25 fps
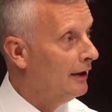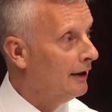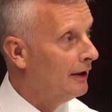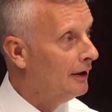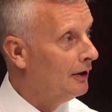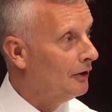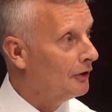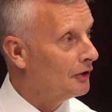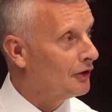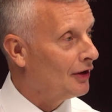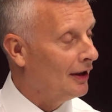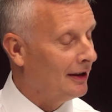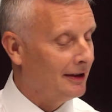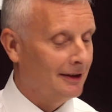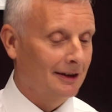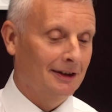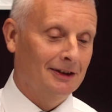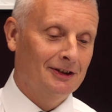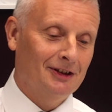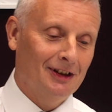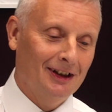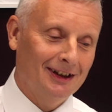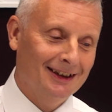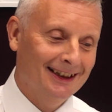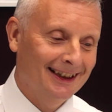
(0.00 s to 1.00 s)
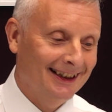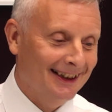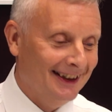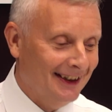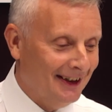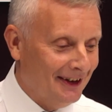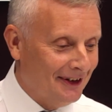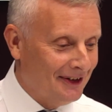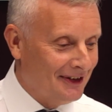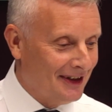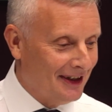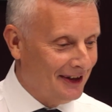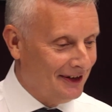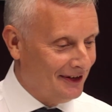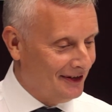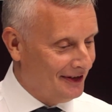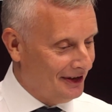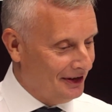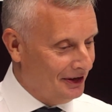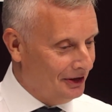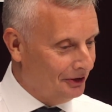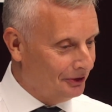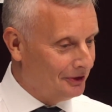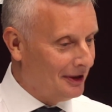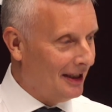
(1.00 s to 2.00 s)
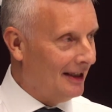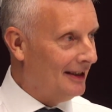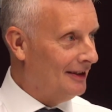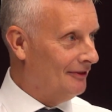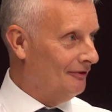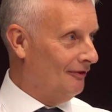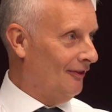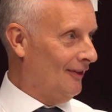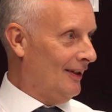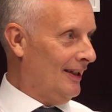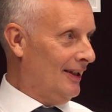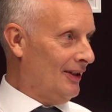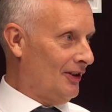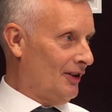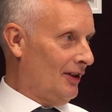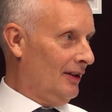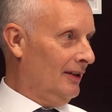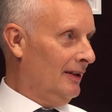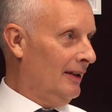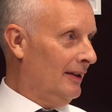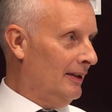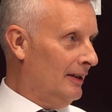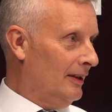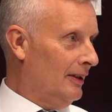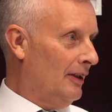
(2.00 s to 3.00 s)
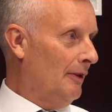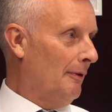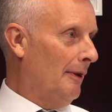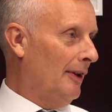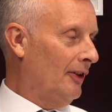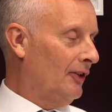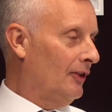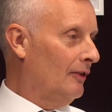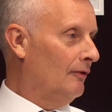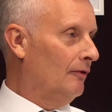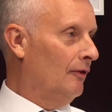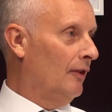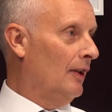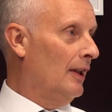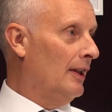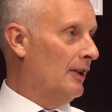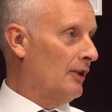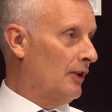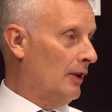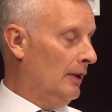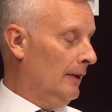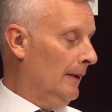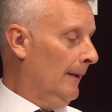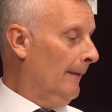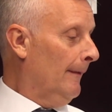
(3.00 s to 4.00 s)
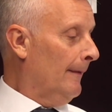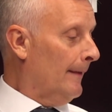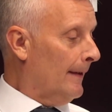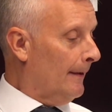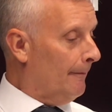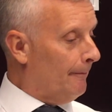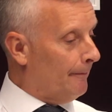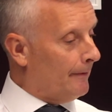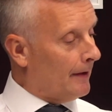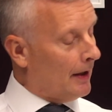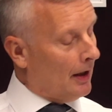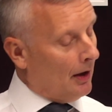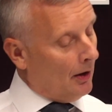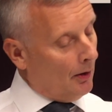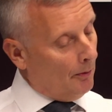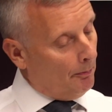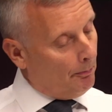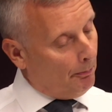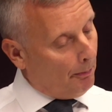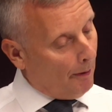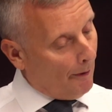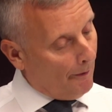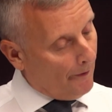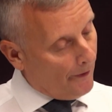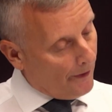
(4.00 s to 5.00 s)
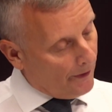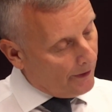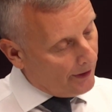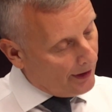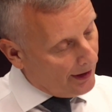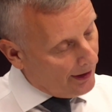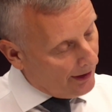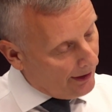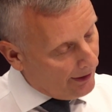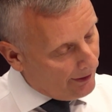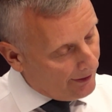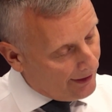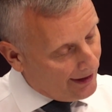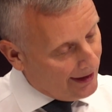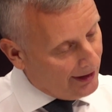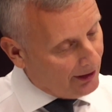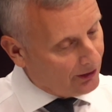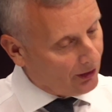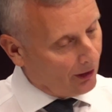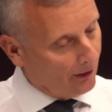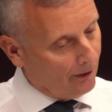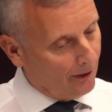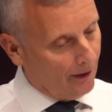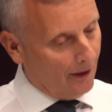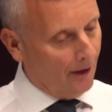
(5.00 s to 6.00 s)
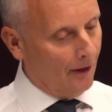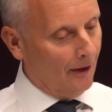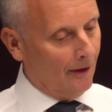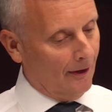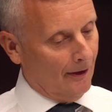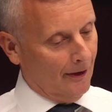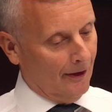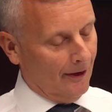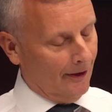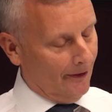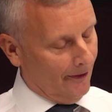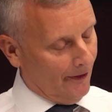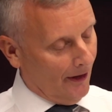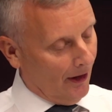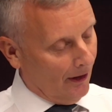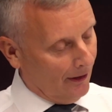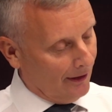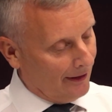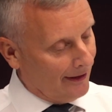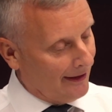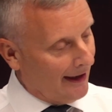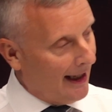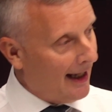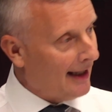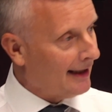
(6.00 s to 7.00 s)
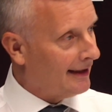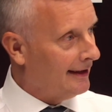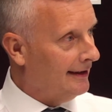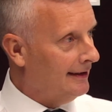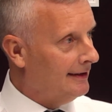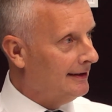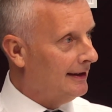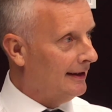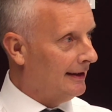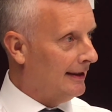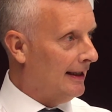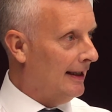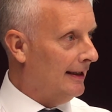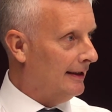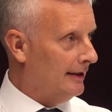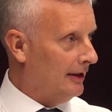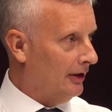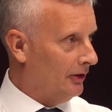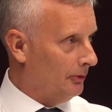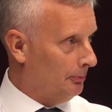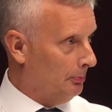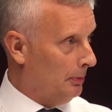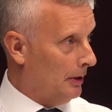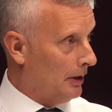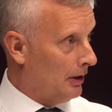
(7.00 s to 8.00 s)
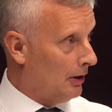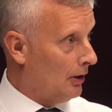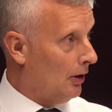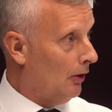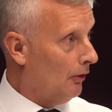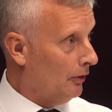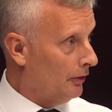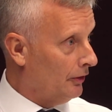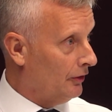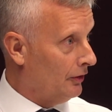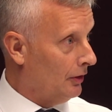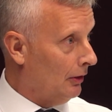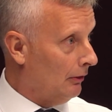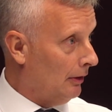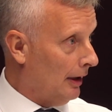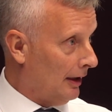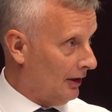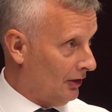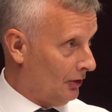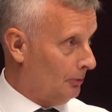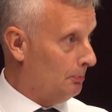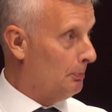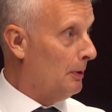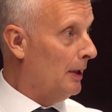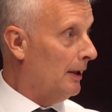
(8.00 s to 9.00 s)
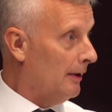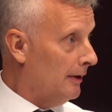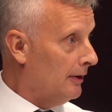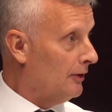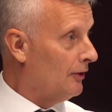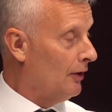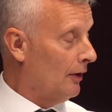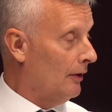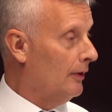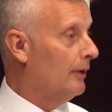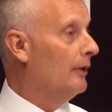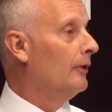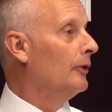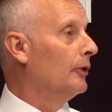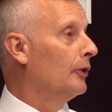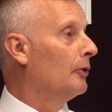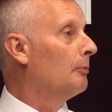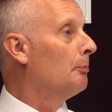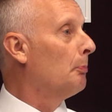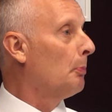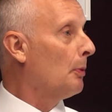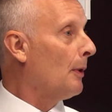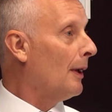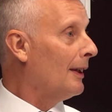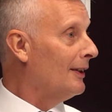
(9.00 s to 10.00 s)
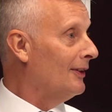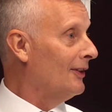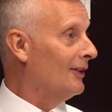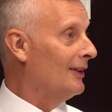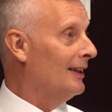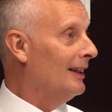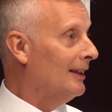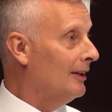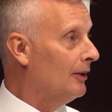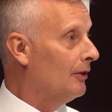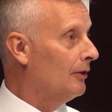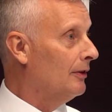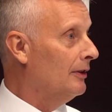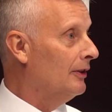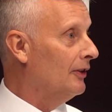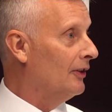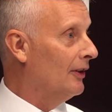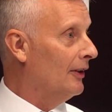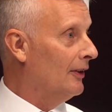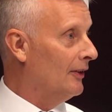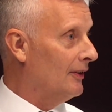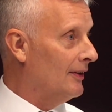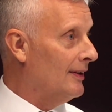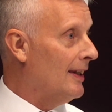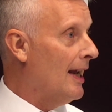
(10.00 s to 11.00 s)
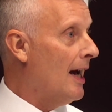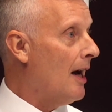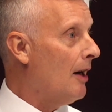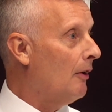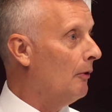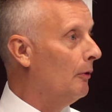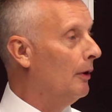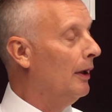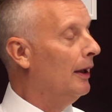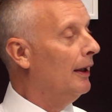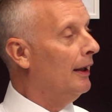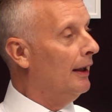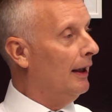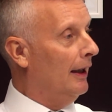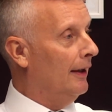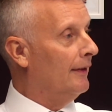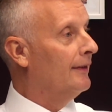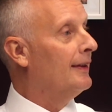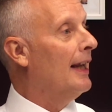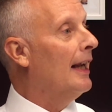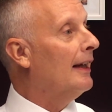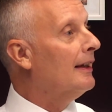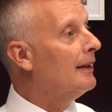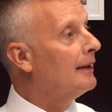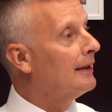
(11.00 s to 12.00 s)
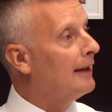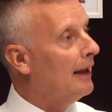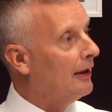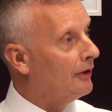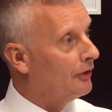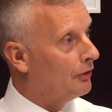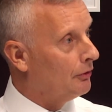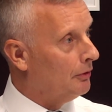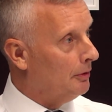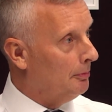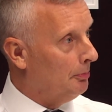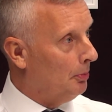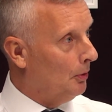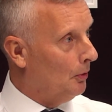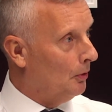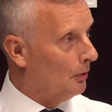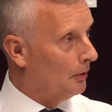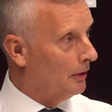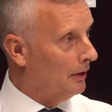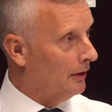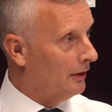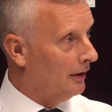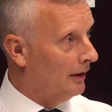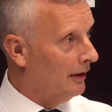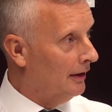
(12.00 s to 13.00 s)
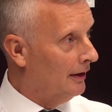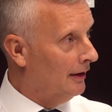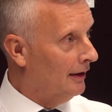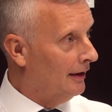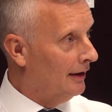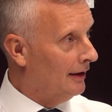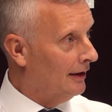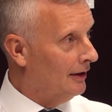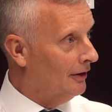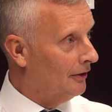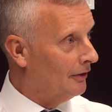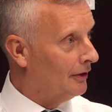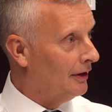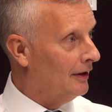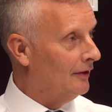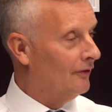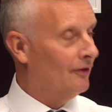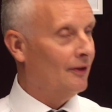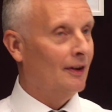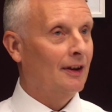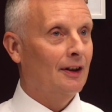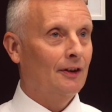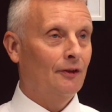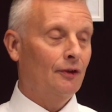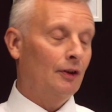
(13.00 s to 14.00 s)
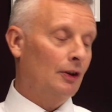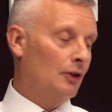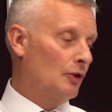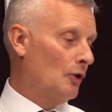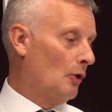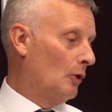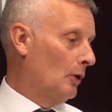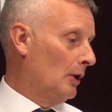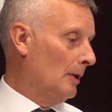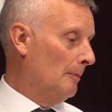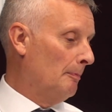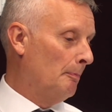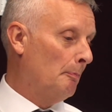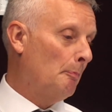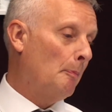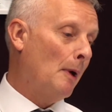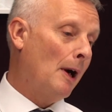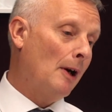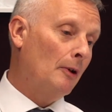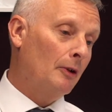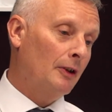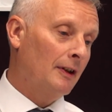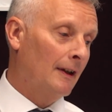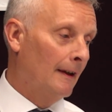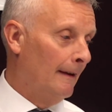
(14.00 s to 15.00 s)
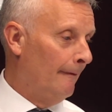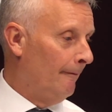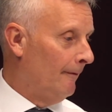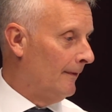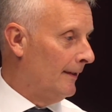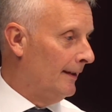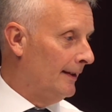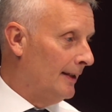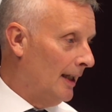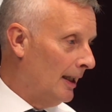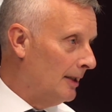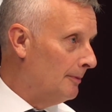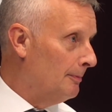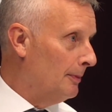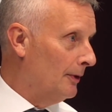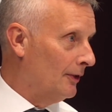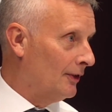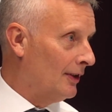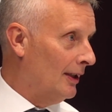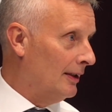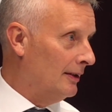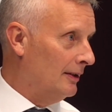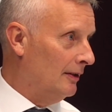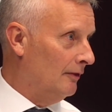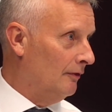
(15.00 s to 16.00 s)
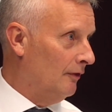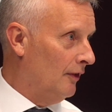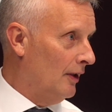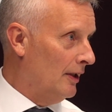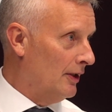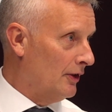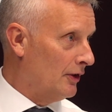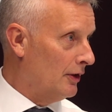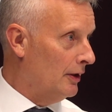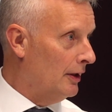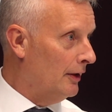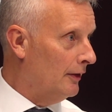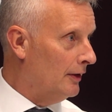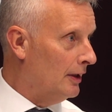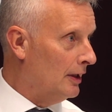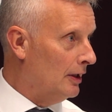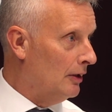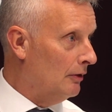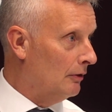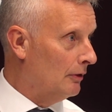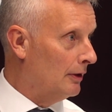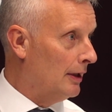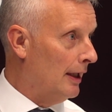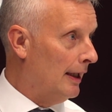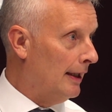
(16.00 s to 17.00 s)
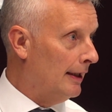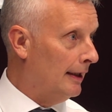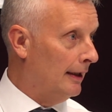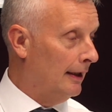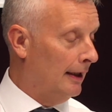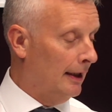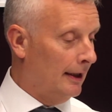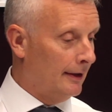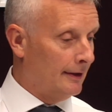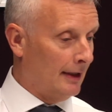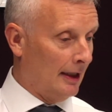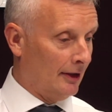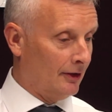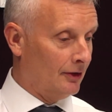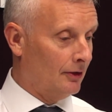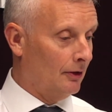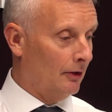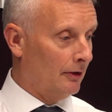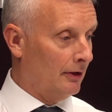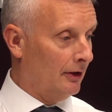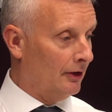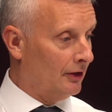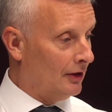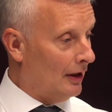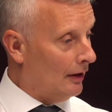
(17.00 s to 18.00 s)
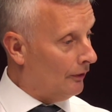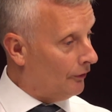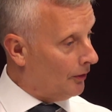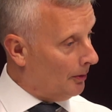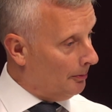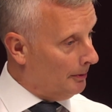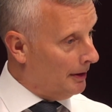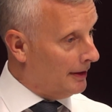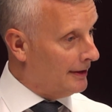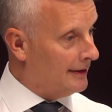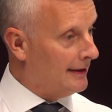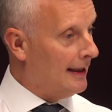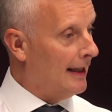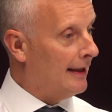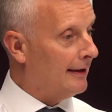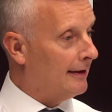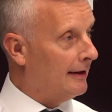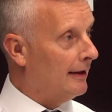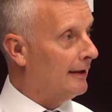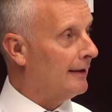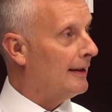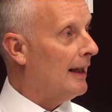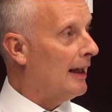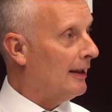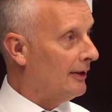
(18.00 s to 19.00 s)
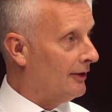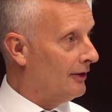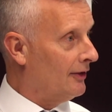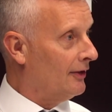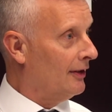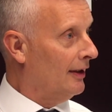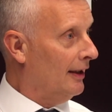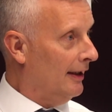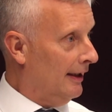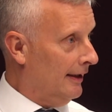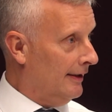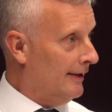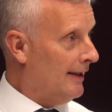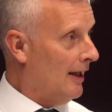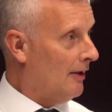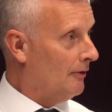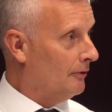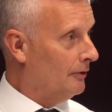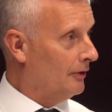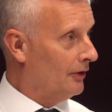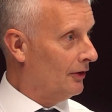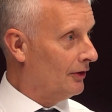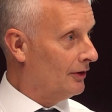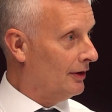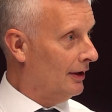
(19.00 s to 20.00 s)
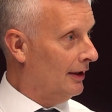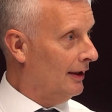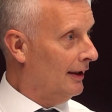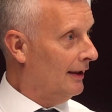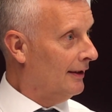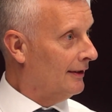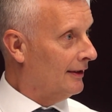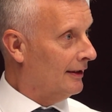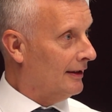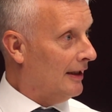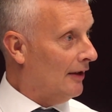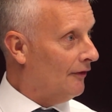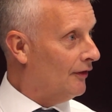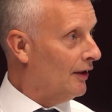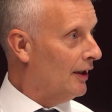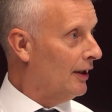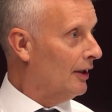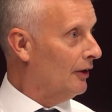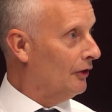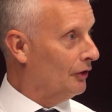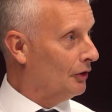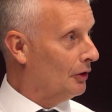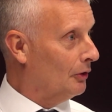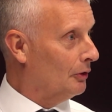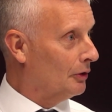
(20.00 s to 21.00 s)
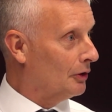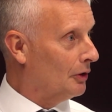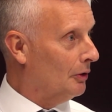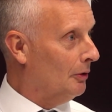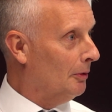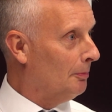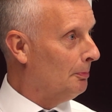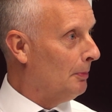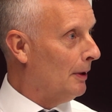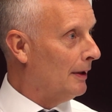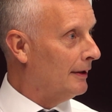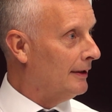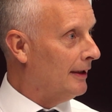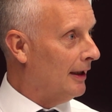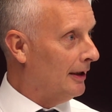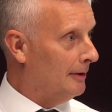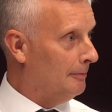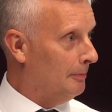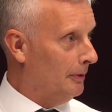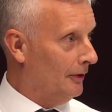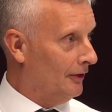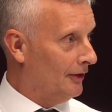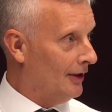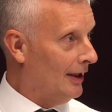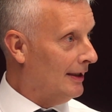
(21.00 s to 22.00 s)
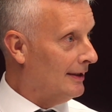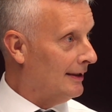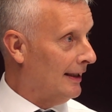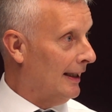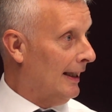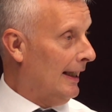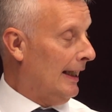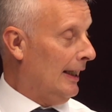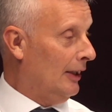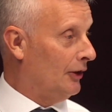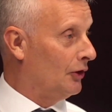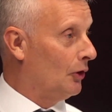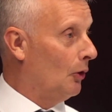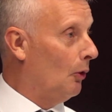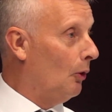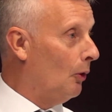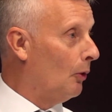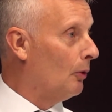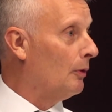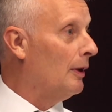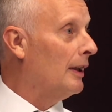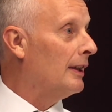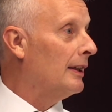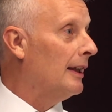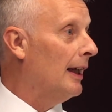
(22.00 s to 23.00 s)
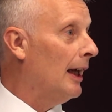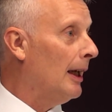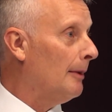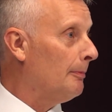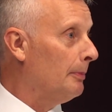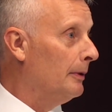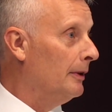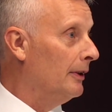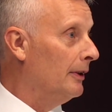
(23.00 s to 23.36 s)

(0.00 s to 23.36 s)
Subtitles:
You know, it's like the UK inflation and the US inflation. But these are lag indicators because you're experiencing those price increases now, and then it gets reported. You know, if you talk about 9% inflation in the UK, that's not to say from the date that's announced that everything is going to go up by 9%. Mm-hmm. It's already happened.